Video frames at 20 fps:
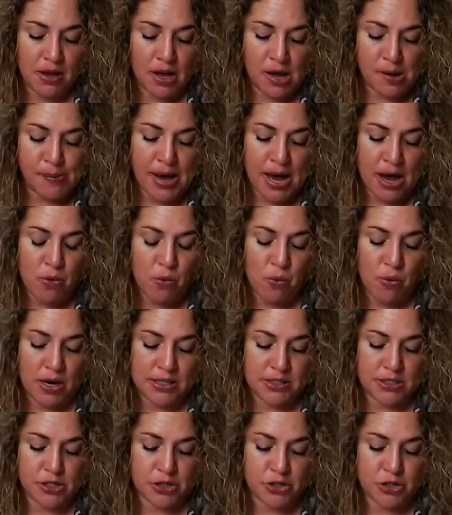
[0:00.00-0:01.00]
About
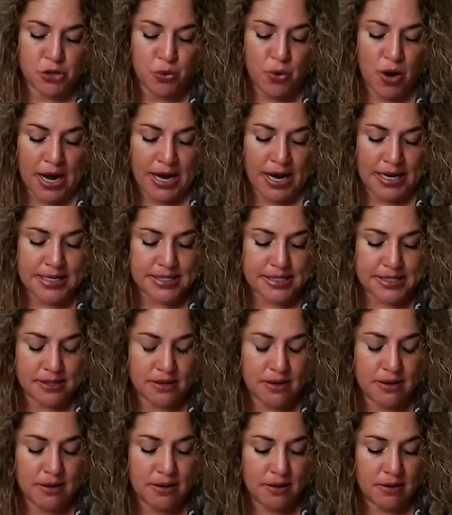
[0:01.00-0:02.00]
once or twice.
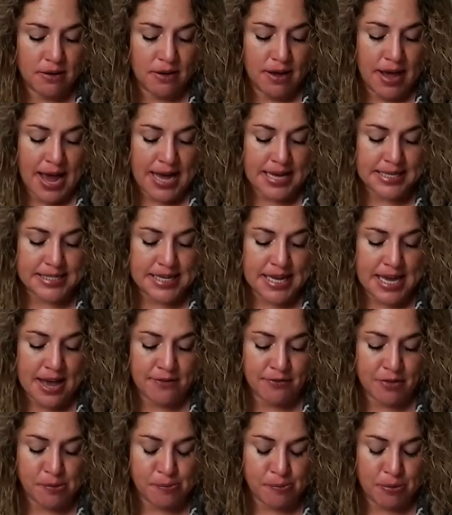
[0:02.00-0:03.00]
Has he
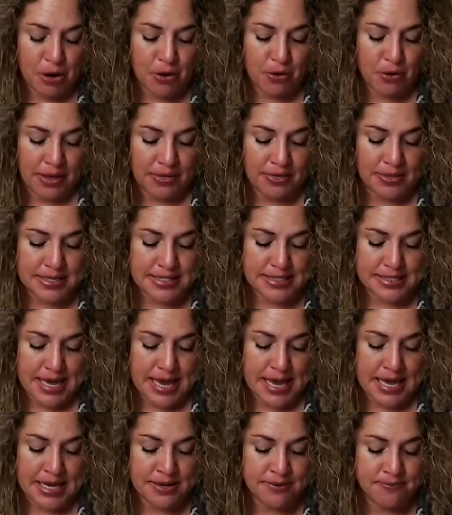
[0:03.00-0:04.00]
ever broken the
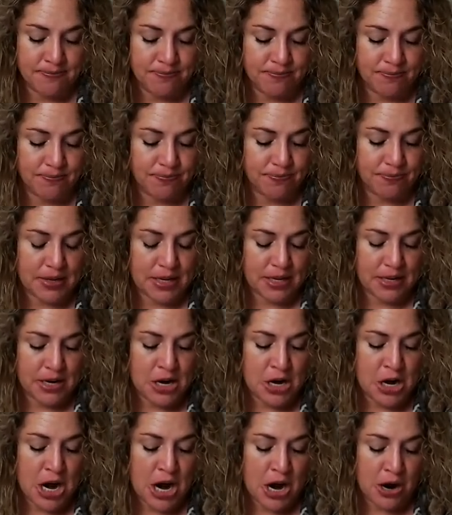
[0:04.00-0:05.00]
skin?
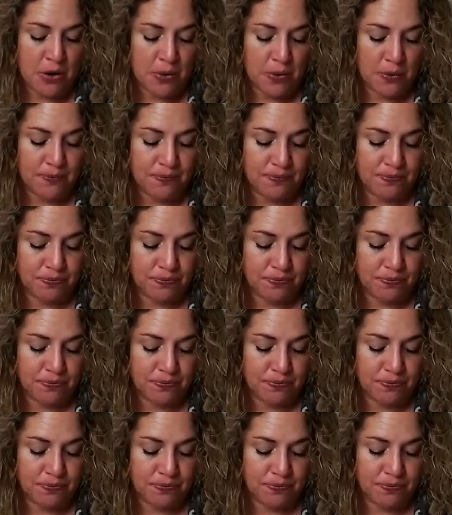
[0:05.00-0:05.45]
No.